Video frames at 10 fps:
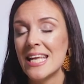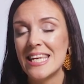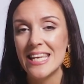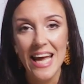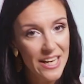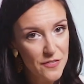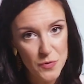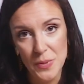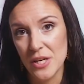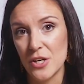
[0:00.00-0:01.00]
Native
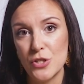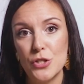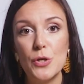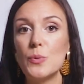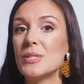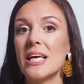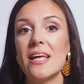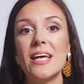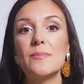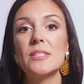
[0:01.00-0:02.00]
speakers use
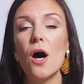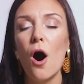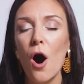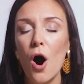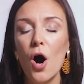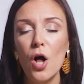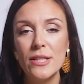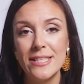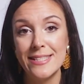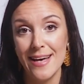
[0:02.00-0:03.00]
idioms all
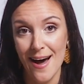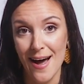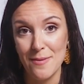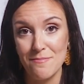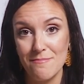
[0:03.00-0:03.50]
the time.